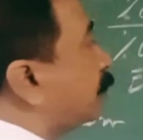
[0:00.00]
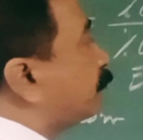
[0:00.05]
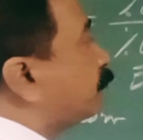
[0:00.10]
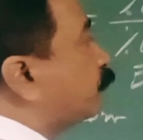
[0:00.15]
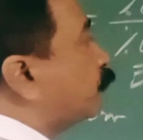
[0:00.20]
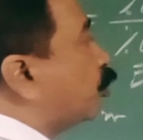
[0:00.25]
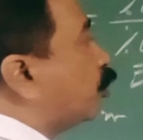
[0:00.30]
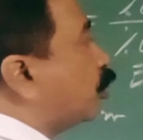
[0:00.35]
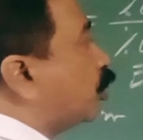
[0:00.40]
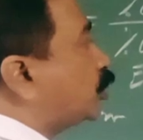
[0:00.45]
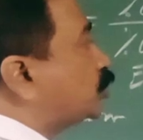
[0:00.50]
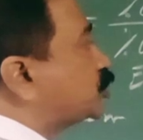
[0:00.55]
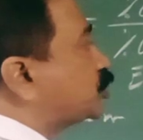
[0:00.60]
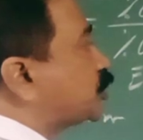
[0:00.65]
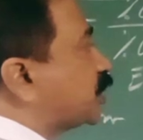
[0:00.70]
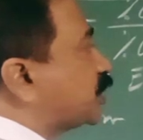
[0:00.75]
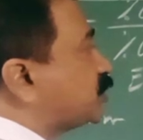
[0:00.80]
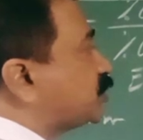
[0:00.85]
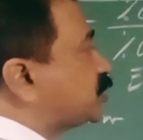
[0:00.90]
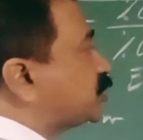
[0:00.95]
more
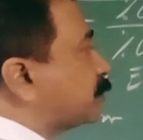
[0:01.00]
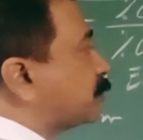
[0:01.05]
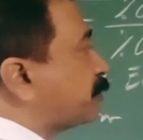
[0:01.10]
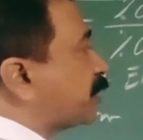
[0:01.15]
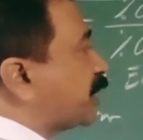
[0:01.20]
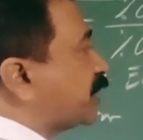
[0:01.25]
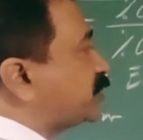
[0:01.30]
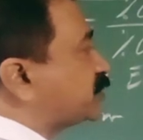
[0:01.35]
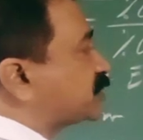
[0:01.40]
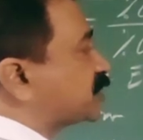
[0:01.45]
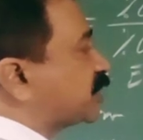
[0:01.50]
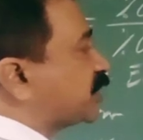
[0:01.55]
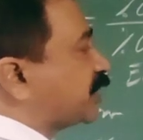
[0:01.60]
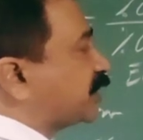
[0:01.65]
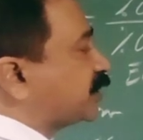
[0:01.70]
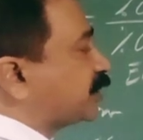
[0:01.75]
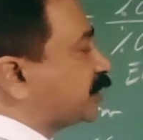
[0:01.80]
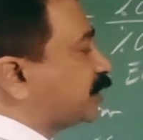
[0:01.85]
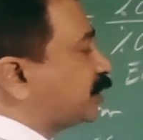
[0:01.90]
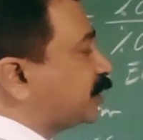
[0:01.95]
change in the price
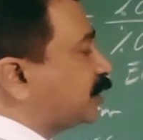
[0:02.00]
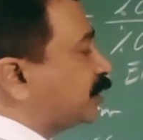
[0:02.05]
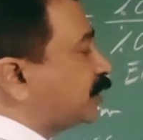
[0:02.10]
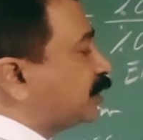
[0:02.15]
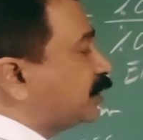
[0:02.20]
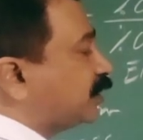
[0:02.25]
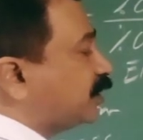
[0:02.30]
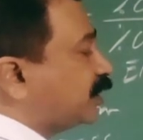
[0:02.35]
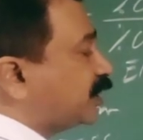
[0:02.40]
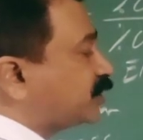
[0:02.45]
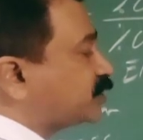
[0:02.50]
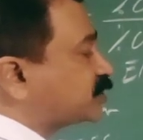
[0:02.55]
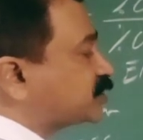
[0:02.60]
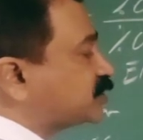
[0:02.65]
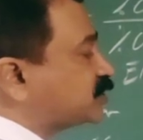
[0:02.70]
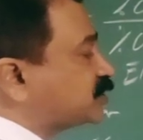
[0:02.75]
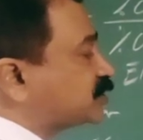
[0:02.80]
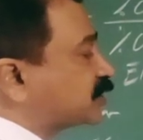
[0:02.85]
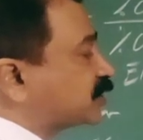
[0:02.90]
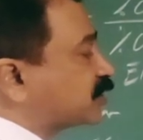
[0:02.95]
created
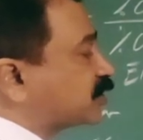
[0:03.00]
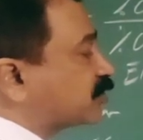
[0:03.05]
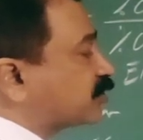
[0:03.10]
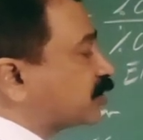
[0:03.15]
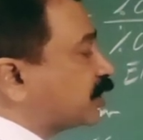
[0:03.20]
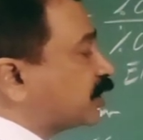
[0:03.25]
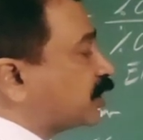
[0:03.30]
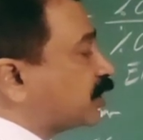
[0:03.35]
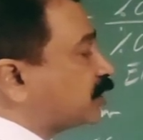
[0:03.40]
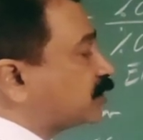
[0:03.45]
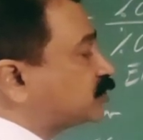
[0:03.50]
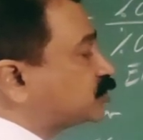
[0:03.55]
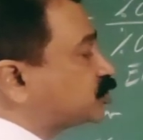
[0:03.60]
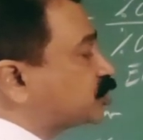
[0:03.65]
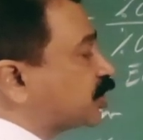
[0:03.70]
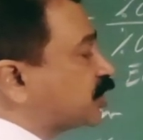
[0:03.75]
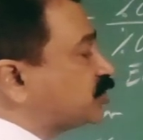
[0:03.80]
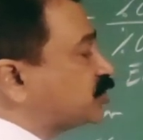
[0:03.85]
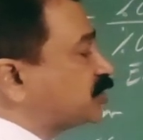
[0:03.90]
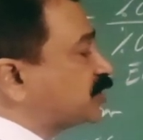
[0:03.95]
less
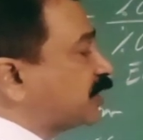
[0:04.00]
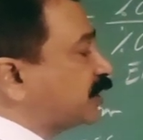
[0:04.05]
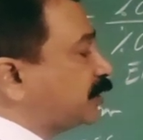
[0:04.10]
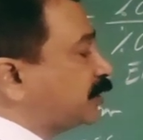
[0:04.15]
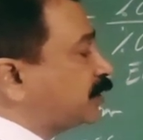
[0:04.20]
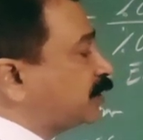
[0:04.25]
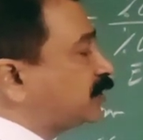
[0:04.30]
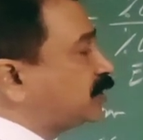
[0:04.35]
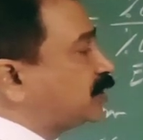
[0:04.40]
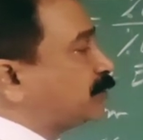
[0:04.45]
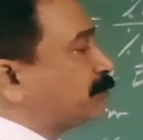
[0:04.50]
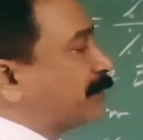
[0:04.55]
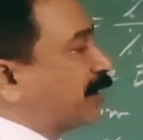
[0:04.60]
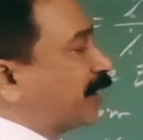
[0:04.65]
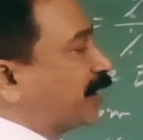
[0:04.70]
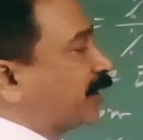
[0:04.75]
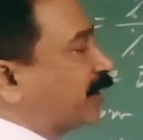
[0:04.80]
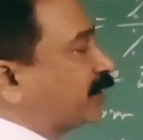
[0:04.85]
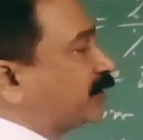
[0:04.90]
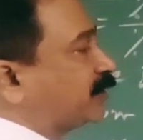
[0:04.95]
change in the
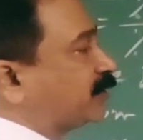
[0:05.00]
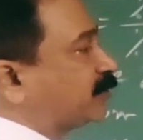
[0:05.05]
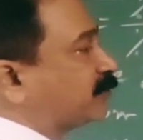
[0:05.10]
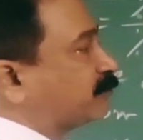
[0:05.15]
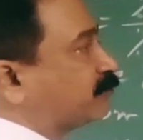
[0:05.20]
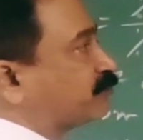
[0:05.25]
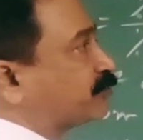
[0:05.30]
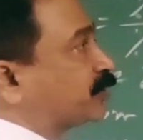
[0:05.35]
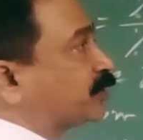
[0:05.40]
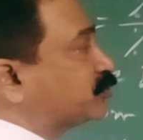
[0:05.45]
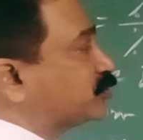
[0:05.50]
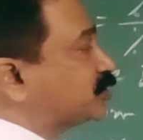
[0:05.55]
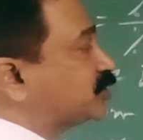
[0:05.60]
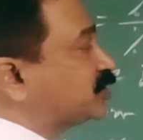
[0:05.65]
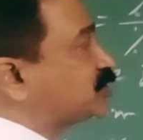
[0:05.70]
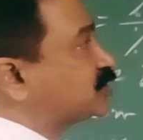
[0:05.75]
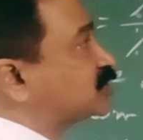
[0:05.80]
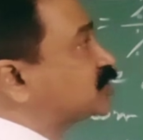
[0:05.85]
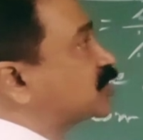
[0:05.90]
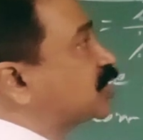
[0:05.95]
demand. So
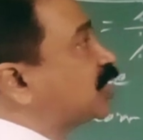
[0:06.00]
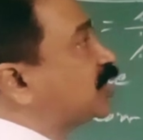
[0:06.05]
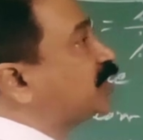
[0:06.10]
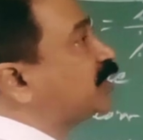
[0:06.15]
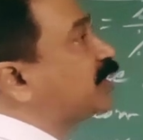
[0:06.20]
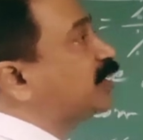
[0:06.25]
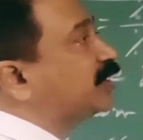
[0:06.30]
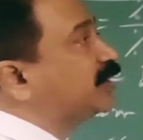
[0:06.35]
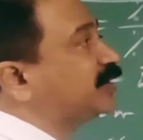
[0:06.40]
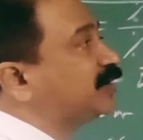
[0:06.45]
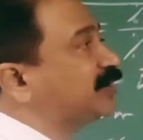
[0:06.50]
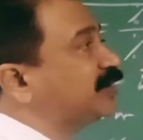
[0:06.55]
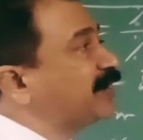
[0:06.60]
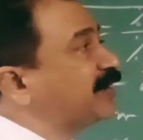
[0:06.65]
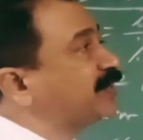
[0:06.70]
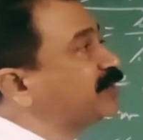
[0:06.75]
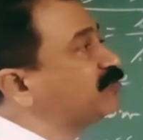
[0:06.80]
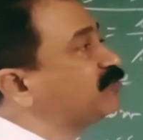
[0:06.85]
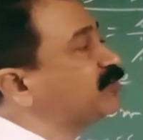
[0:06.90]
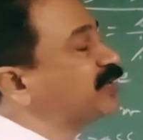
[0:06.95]
this is called
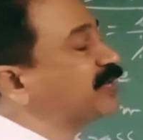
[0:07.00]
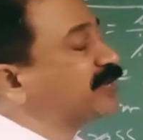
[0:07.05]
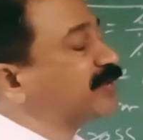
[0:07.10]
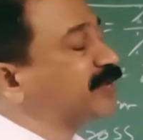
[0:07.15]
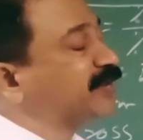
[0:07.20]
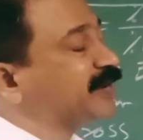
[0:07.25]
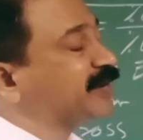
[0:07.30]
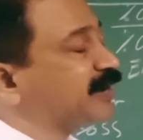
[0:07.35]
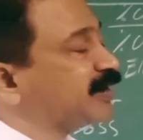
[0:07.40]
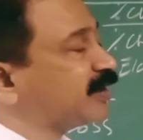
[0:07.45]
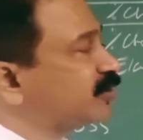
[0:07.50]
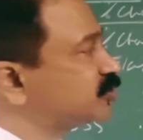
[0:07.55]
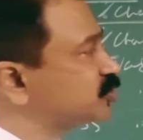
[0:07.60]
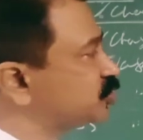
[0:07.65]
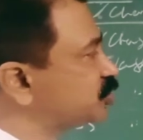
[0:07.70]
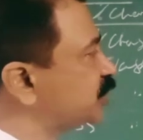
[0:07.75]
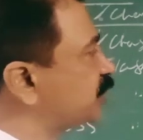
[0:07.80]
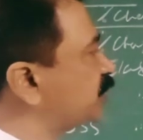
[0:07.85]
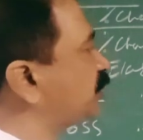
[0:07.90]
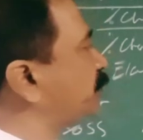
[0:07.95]
relatively
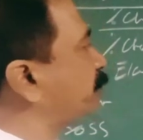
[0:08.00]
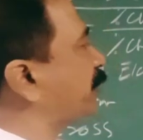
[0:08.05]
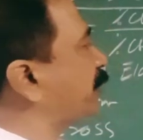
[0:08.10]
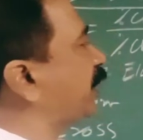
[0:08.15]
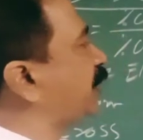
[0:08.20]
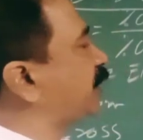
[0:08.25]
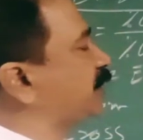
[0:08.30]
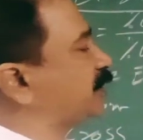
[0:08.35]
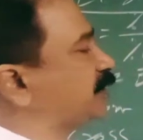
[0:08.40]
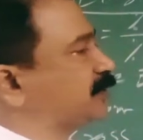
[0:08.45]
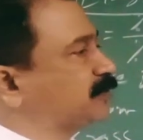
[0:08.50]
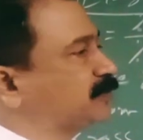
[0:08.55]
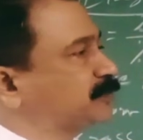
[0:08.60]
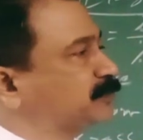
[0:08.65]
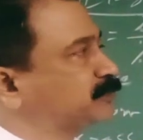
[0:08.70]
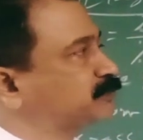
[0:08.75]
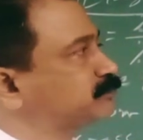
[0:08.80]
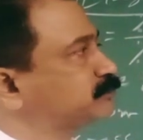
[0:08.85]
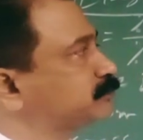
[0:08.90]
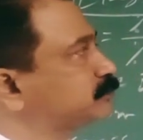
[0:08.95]
inelastic demand.
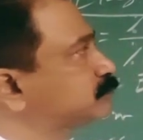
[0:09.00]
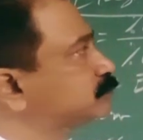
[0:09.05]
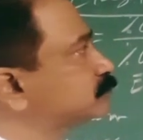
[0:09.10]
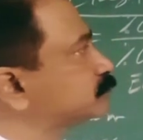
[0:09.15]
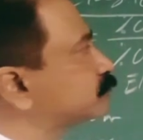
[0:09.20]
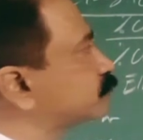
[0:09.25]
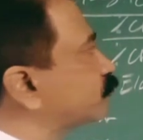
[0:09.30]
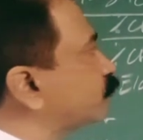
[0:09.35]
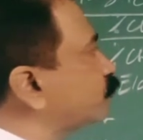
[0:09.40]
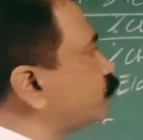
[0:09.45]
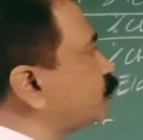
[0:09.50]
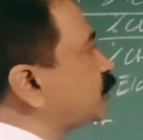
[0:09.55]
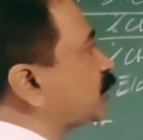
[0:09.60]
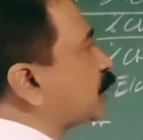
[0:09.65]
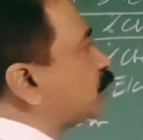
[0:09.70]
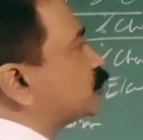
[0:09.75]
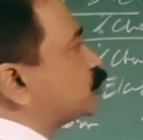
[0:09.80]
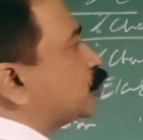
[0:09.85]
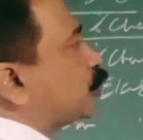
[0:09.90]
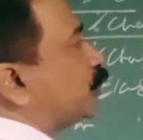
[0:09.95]

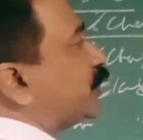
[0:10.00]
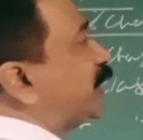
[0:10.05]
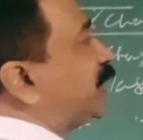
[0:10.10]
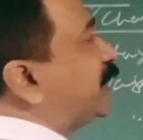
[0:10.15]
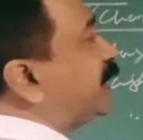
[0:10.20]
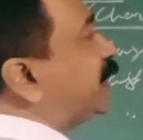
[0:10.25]
So ED